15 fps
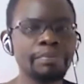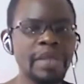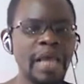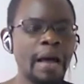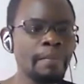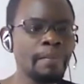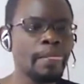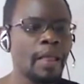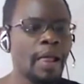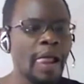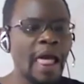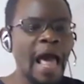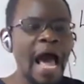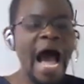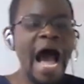Yeah,
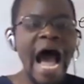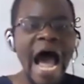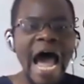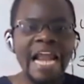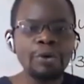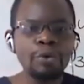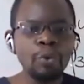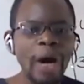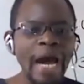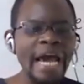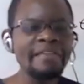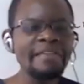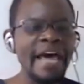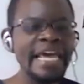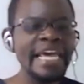and
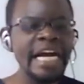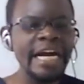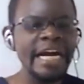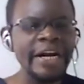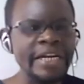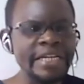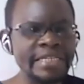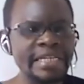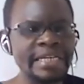when they increase